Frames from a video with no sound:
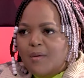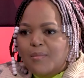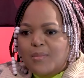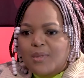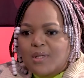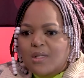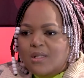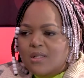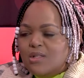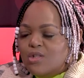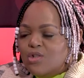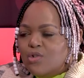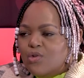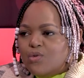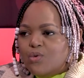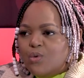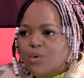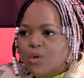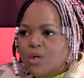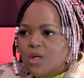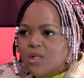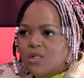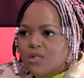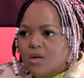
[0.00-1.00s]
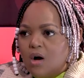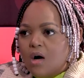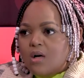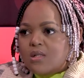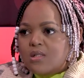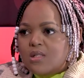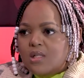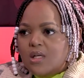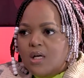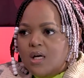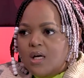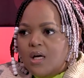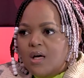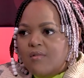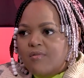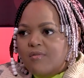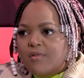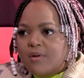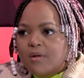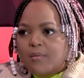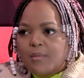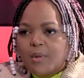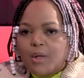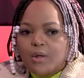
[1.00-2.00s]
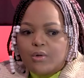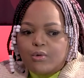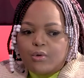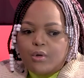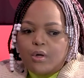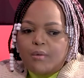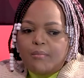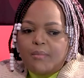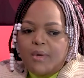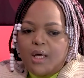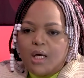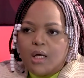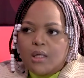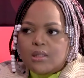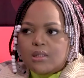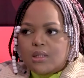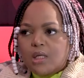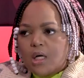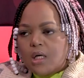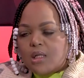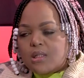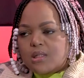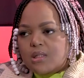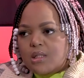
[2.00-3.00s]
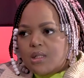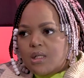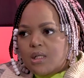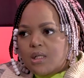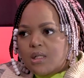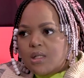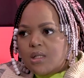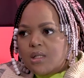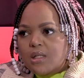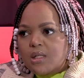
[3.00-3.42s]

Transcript: mean, you don't call a doctor a female or a male doctor.